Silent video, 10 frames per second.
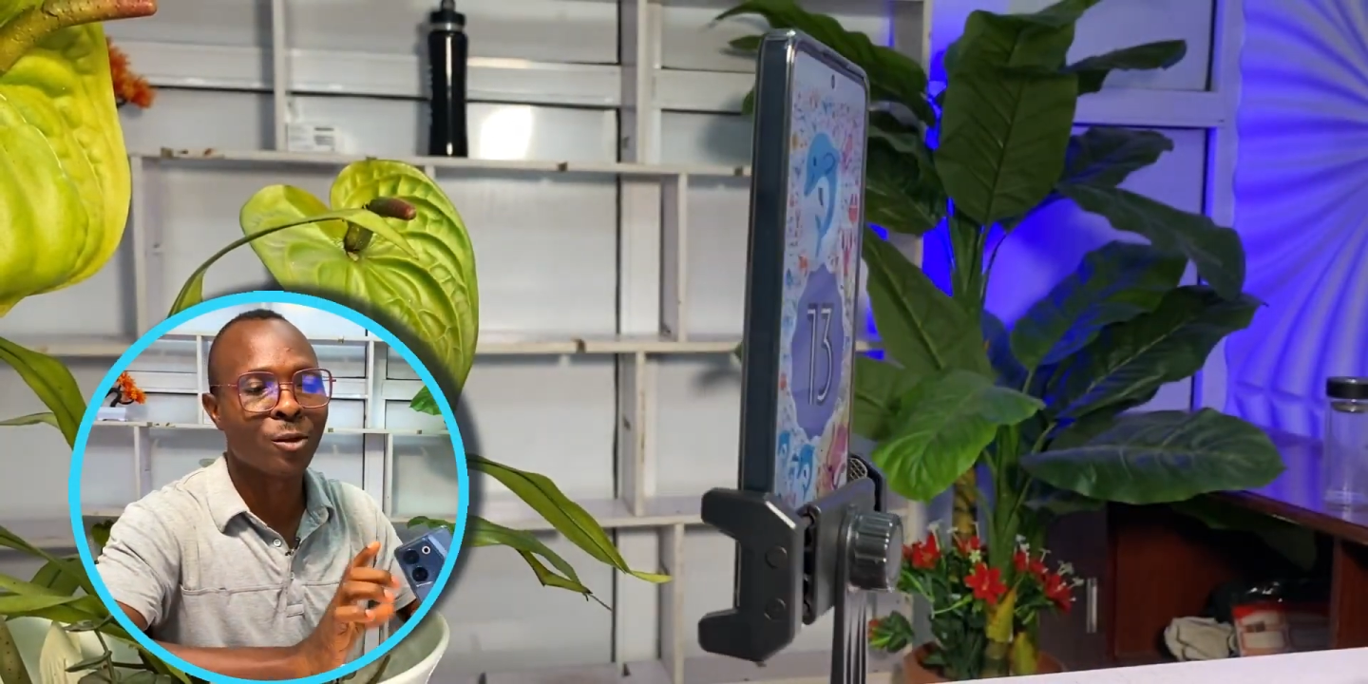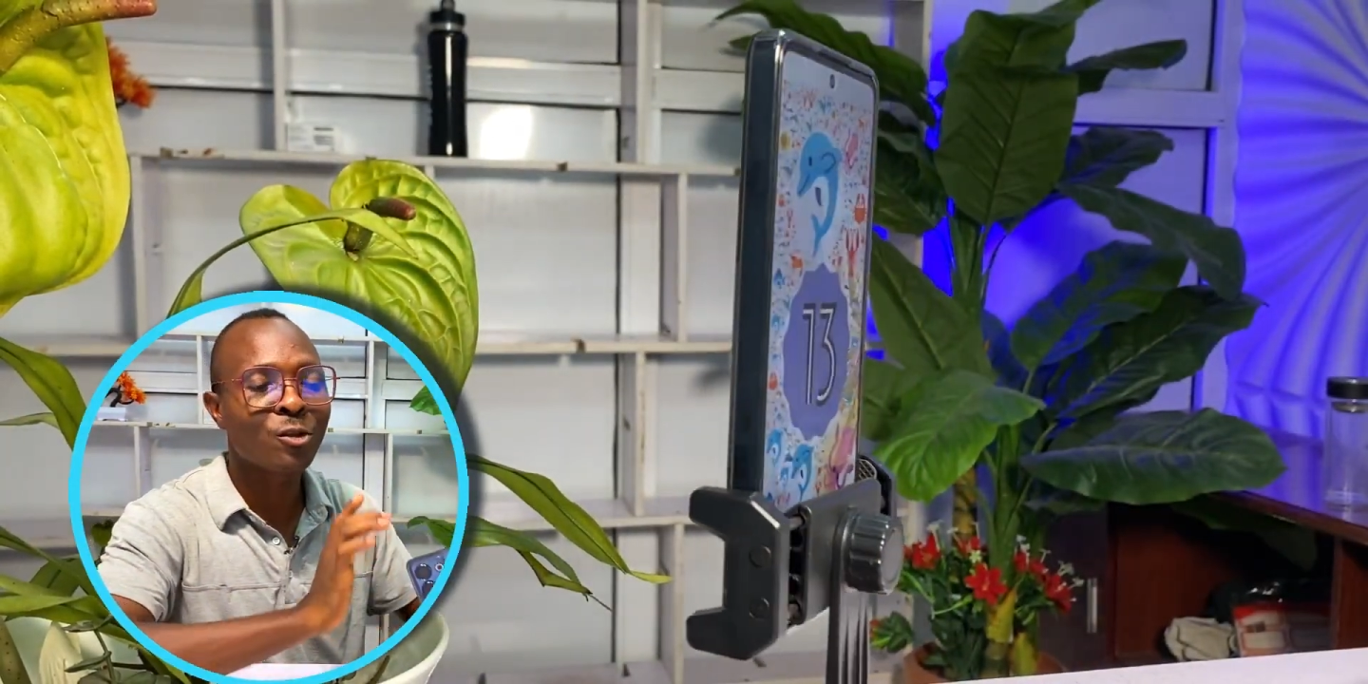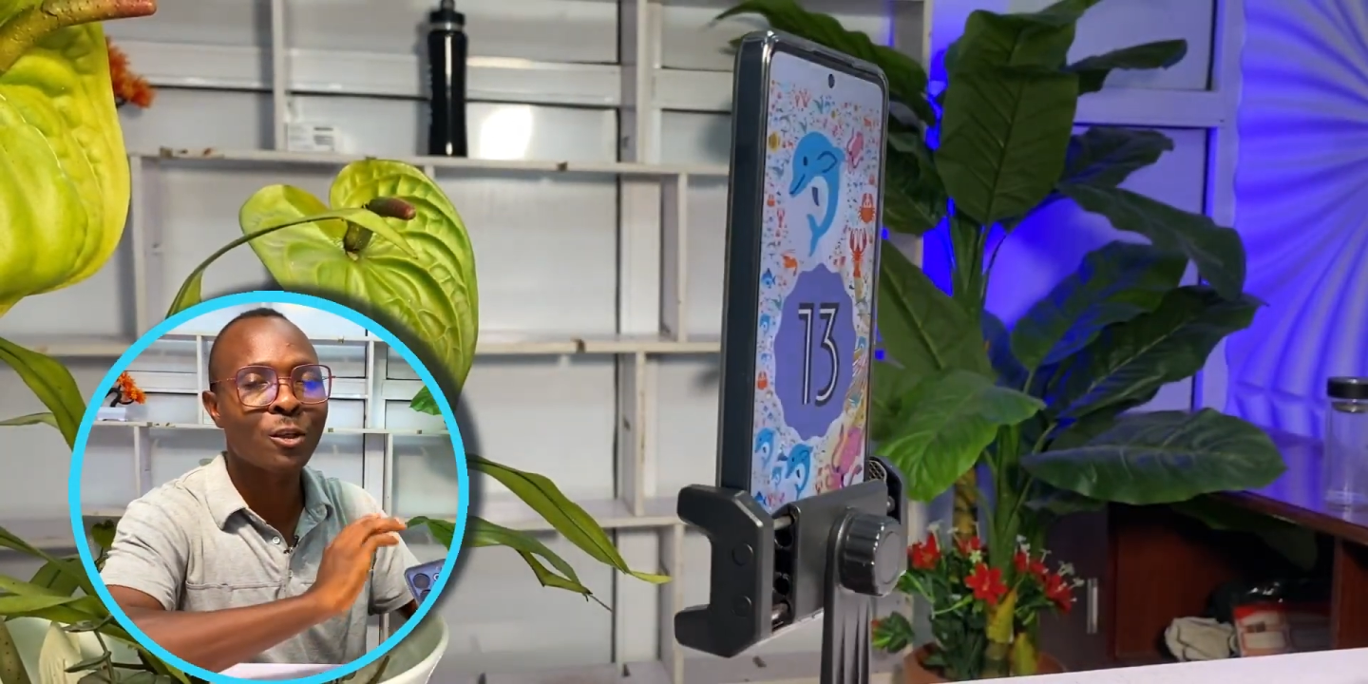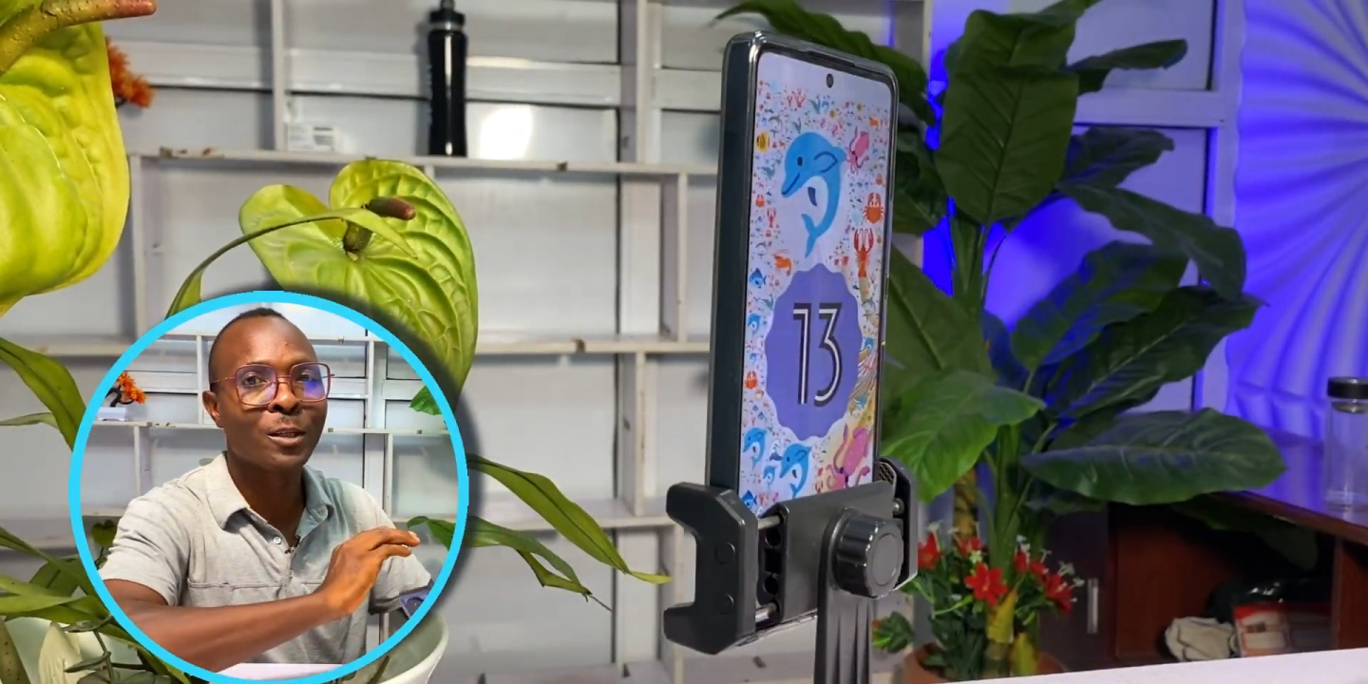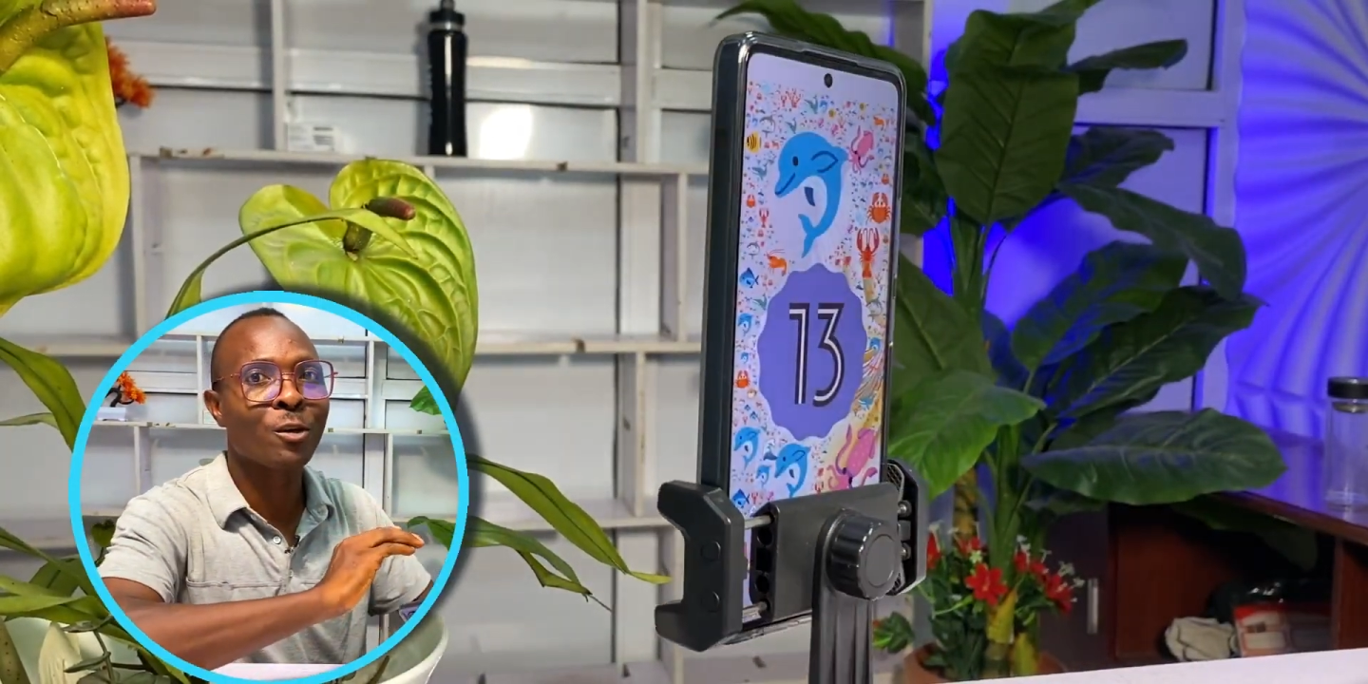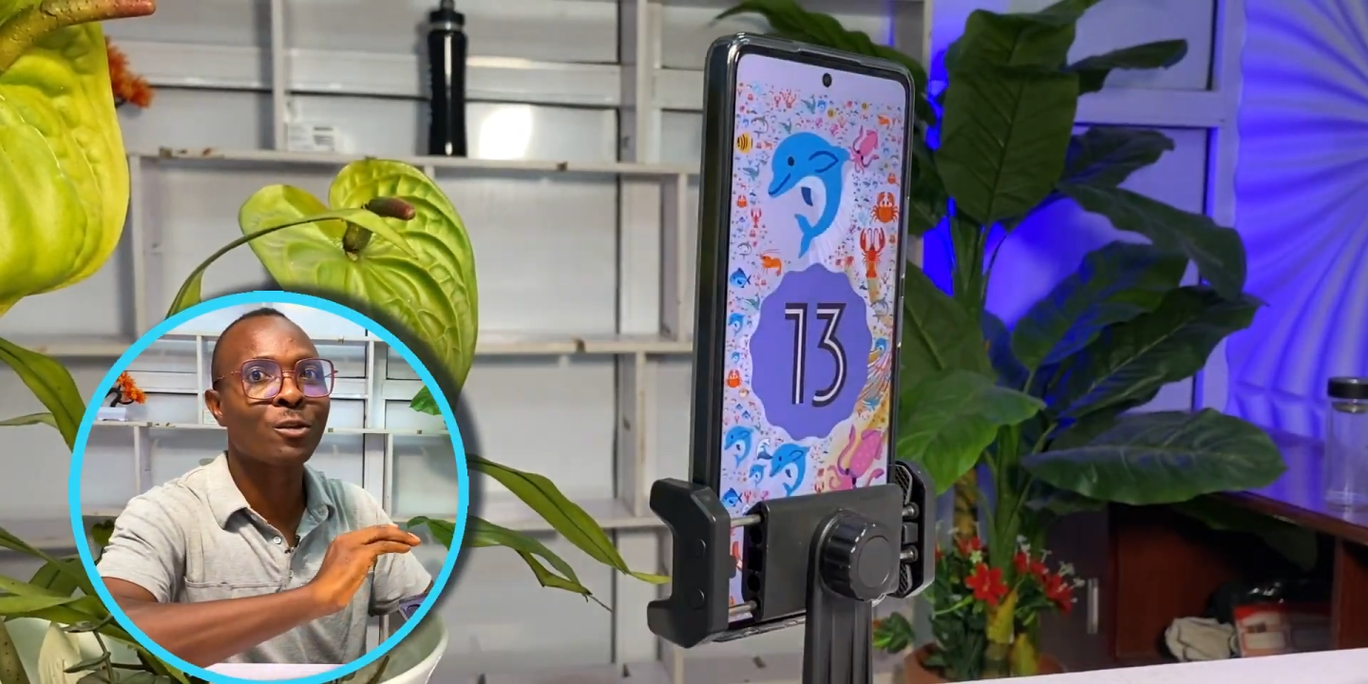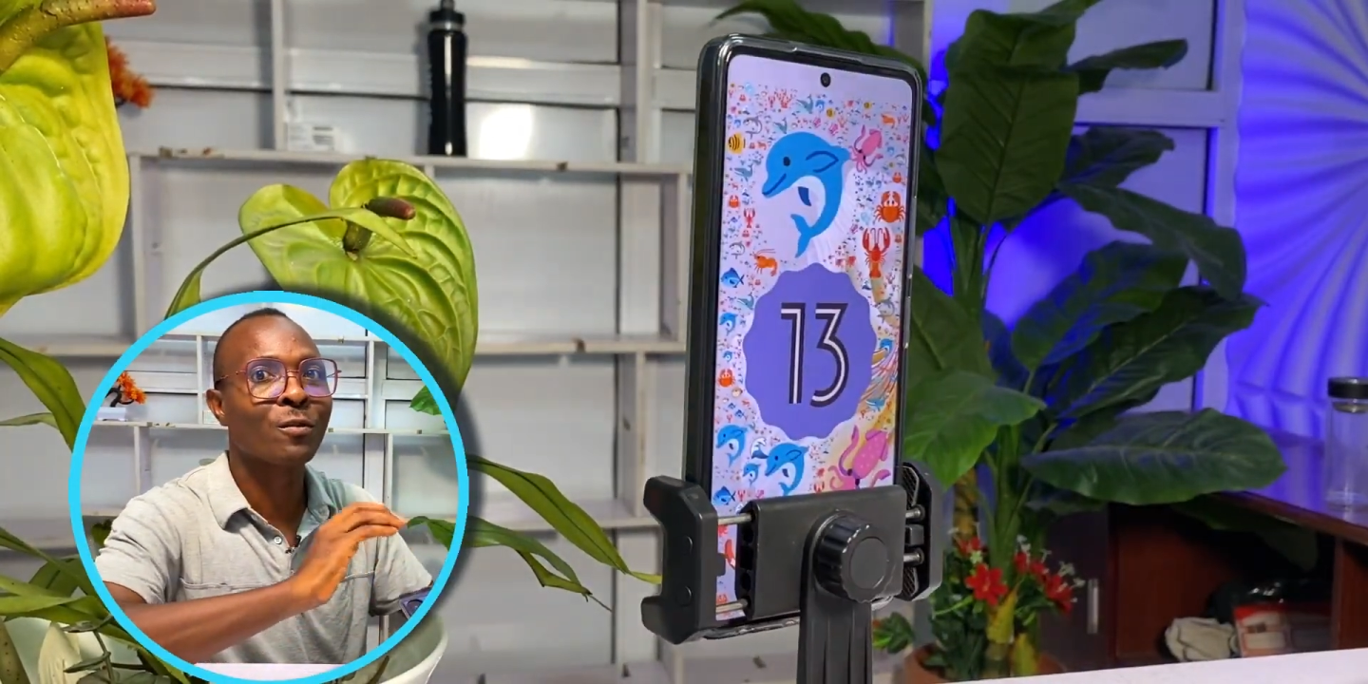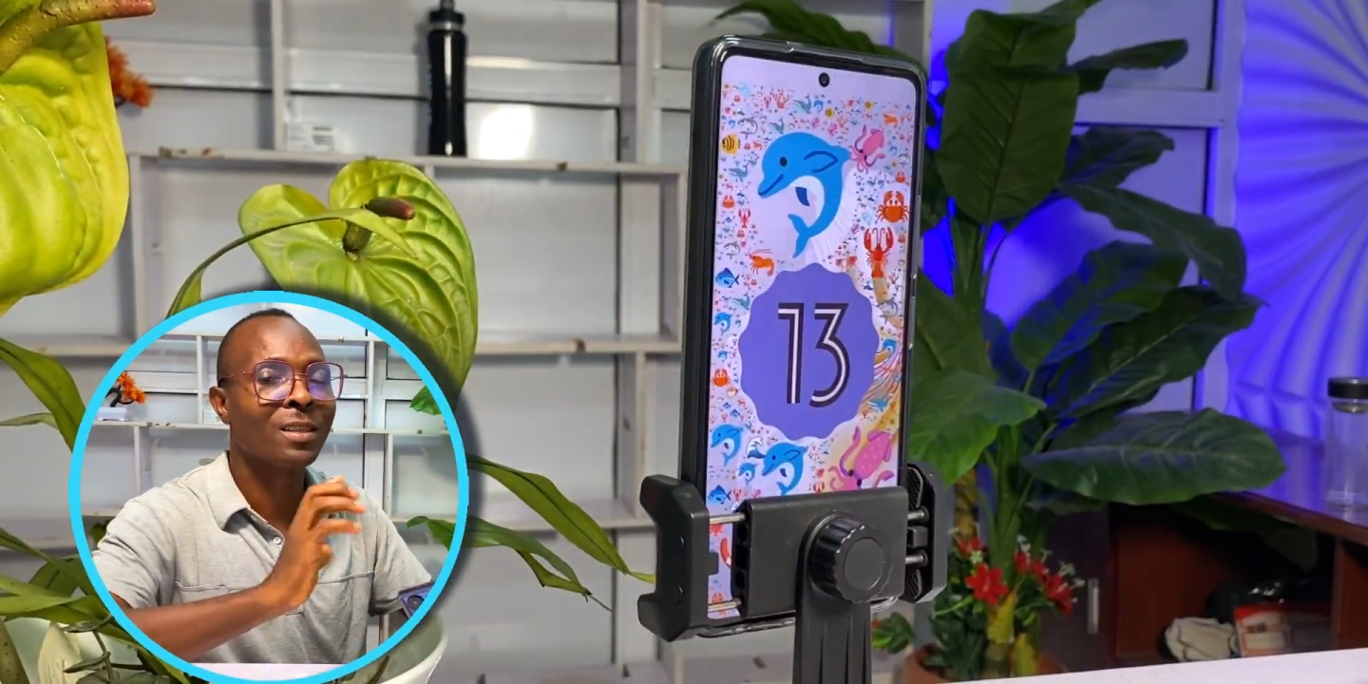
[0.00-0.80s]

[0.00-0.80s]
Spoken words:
not just because of